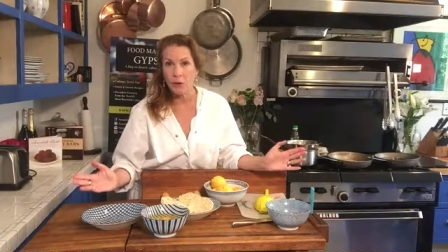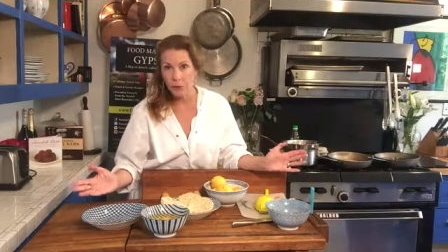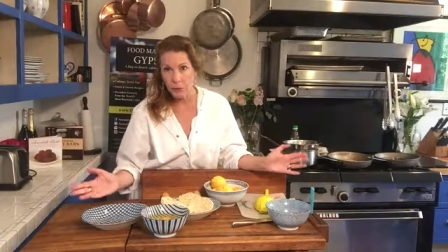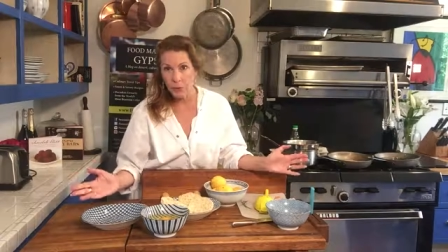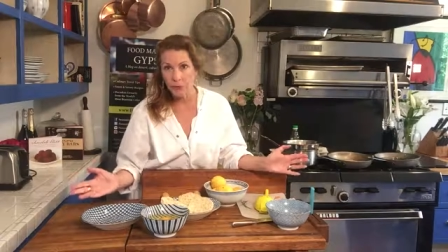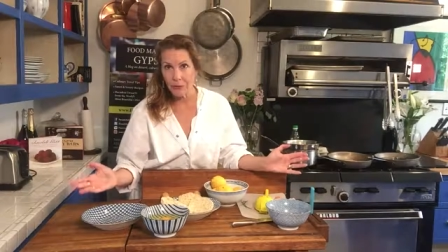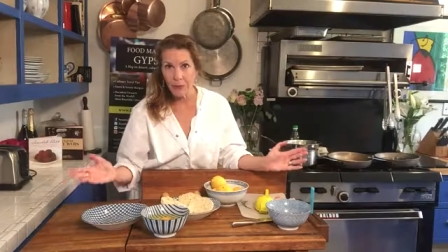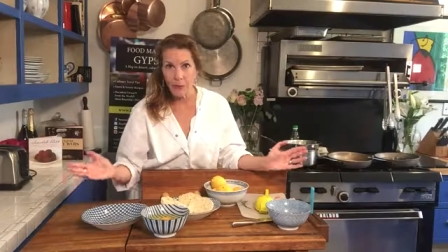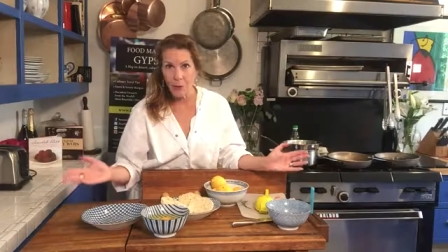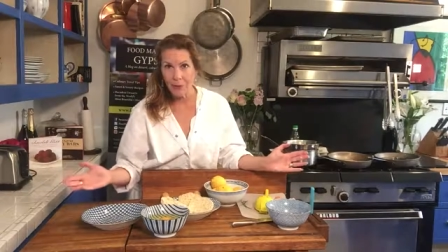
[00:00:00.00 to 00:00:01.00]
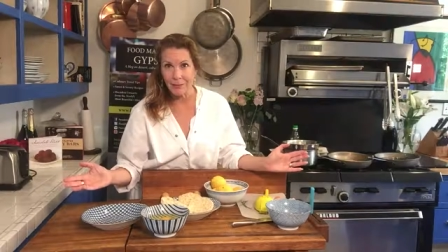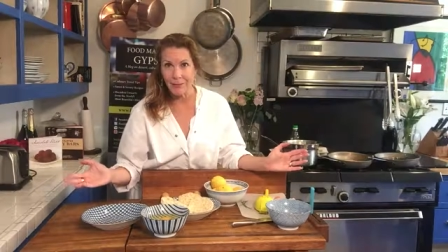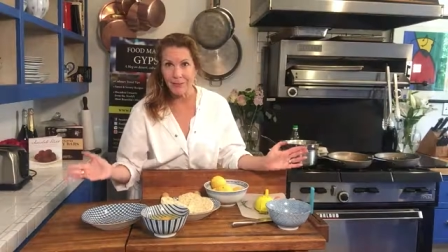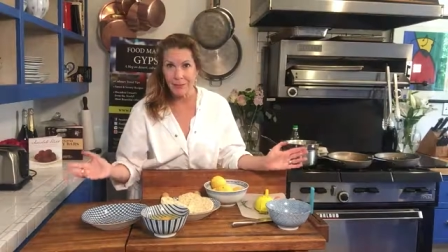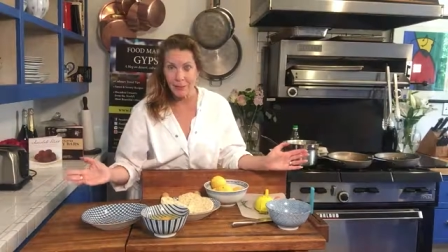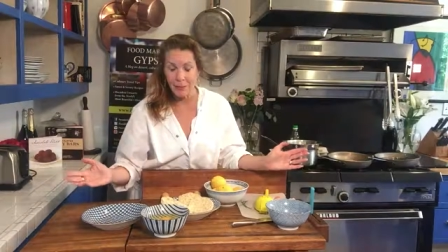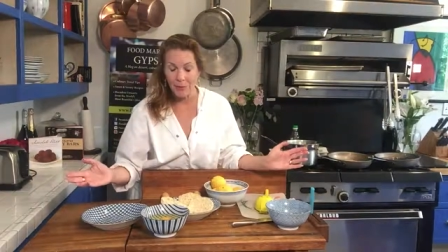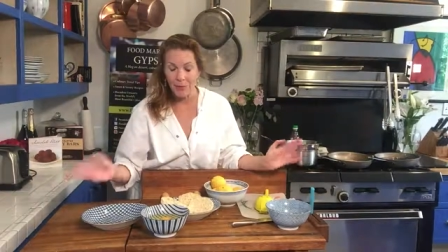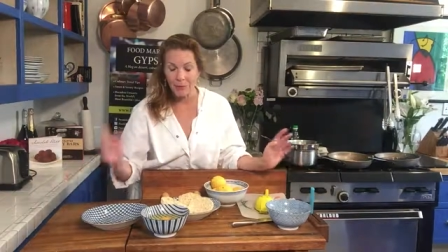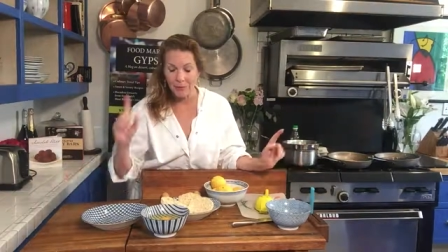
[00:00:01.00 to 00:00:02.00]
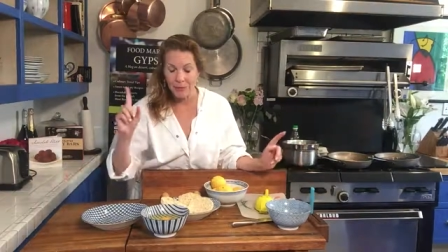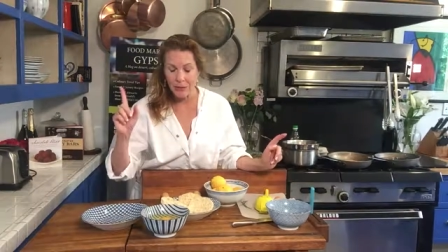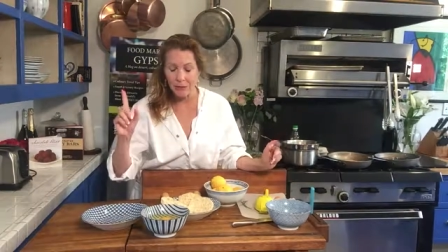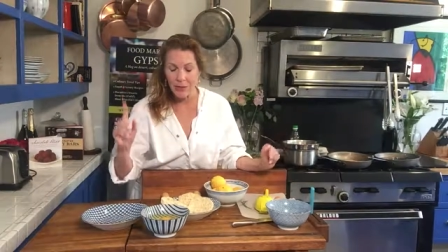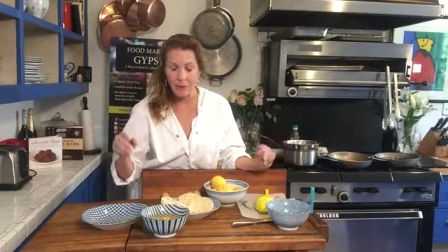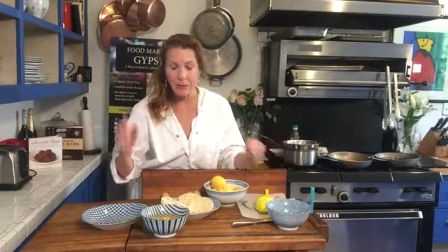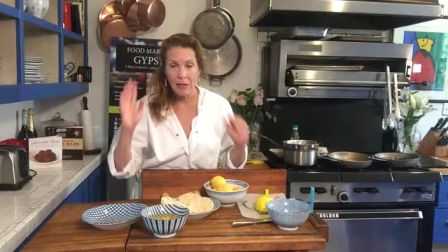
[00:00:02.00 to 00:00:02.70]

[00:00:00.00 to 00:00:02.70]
yolks and the whites separated? Here's how.